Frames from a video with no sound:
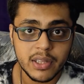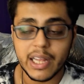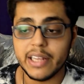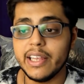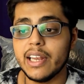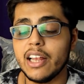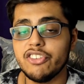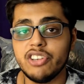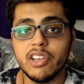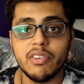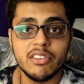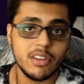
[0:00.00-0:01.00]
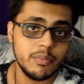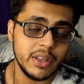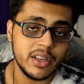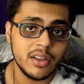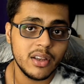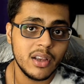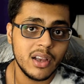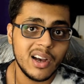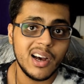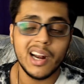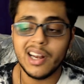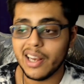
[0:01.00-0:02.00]
that they are achieving something,
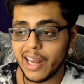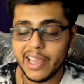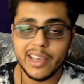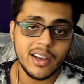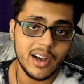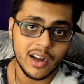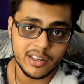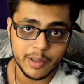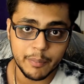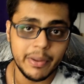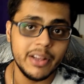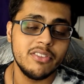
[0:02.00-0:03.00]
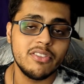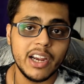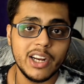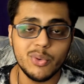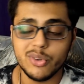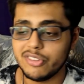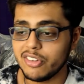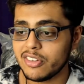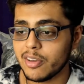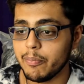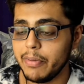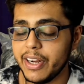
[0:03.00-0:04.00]
unlike the men's side, who is
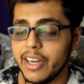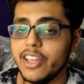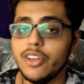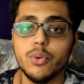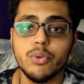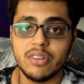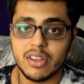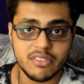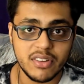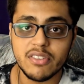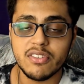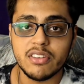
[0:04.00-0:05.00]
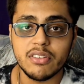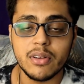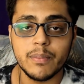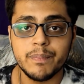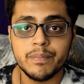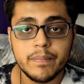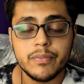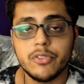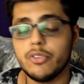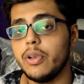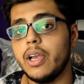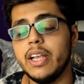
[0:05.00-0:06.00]
just completely useless this season.
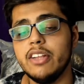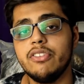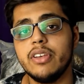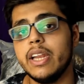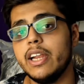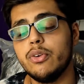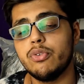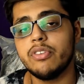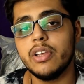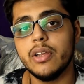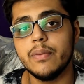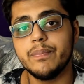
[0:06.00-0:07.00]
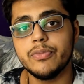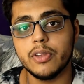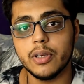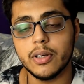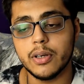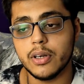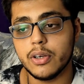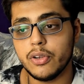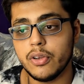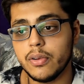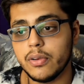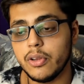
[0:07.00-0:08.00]
So yeah, it's great to see the
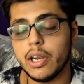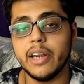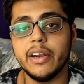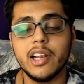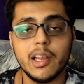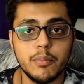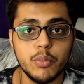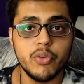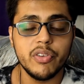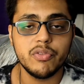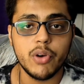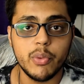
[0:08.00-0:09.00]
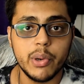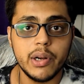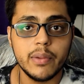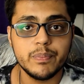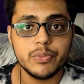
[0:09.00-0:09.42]
United club moving forward